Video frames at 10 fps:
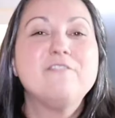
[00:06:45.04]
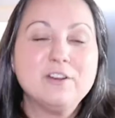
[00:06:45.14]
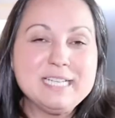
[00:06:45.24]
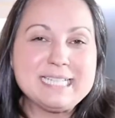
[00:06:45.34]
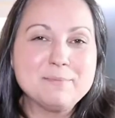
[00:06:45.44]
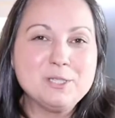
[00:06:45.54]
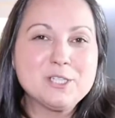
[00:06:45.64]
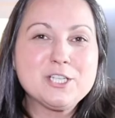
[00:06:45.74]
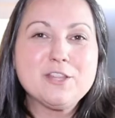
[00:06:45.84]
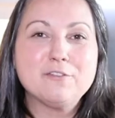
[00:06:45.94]
Very
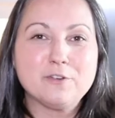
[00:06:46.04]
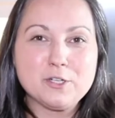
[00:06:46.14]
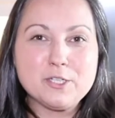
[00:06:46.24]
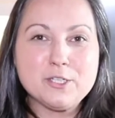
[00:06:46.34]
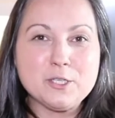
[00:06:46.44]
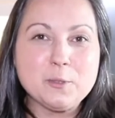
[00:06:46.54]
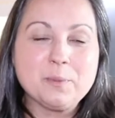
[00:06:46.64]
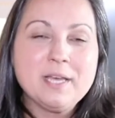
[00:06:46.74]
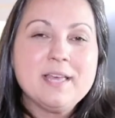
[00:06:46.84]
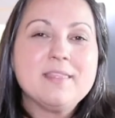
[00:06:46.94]
similar to the first
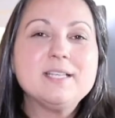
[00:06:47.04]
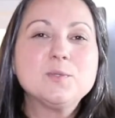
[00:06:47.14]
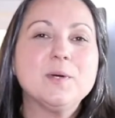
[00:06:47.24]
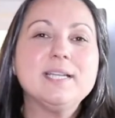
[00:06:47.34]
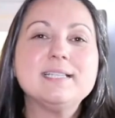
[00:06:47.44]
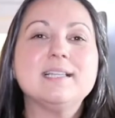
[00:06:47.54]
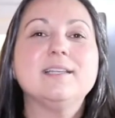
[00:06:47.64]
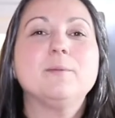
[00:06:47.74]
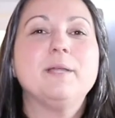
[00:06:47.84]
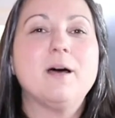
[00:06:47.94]
soup. This one is a
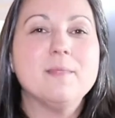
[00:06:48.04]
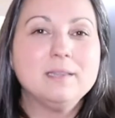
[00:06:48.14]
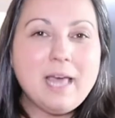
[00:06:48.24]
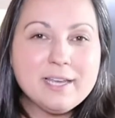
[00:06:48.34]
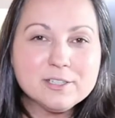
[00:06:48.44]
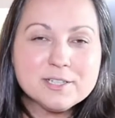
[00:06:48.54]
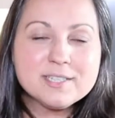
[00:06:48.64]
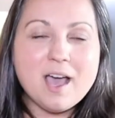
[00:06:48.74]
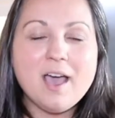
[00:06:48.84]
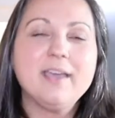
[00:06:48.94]
little bit on the lighter
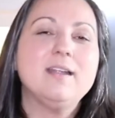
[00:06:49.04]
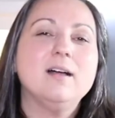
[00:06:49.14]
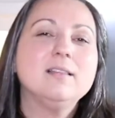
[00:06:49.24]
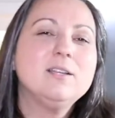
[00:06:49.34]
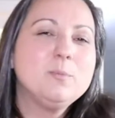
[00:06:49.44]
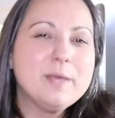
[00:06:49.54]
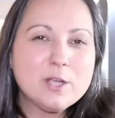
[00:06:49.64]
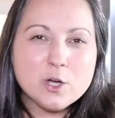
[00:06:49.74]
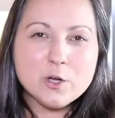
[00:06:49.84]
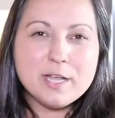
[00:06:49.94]
side, a little
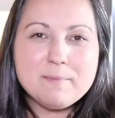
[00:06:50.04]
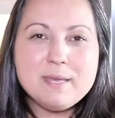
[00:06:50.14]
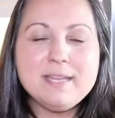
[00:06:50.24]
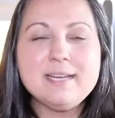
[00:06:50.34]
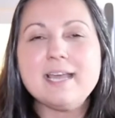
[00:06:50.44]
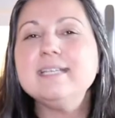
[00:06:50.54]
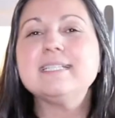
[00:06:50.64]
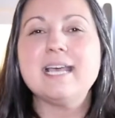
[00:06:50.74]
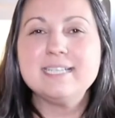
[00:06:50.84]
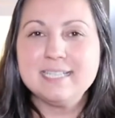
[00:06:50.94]
bit creamy,
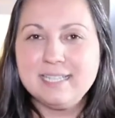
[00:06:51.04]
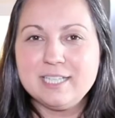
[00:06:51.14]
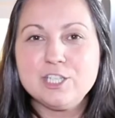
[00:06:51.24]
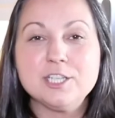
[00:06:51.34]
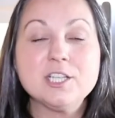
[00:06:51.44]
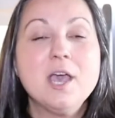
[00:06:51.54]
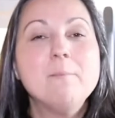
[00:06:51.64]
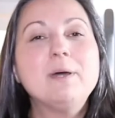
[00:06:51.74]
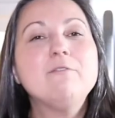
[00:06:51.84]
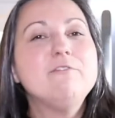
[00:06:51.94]
nice and delicious,
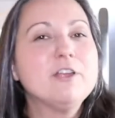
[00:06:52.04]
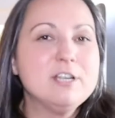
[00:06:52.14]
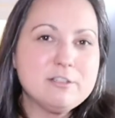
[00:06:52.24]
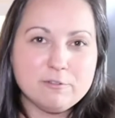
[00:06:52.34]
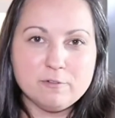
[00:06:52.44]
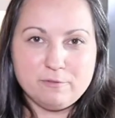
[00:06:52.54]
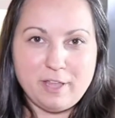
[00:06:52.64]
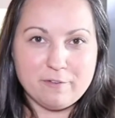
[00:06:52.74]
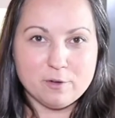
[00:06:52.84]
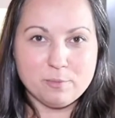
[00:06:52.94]
but a very different
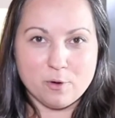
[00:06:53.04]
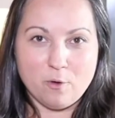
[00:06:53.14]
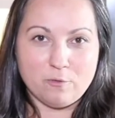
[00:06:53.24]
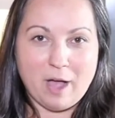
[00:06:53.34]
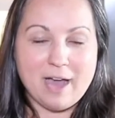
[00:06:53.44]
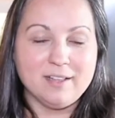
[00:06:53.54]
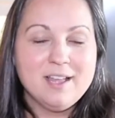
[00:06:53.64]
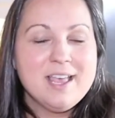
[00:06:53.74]
flavor profile.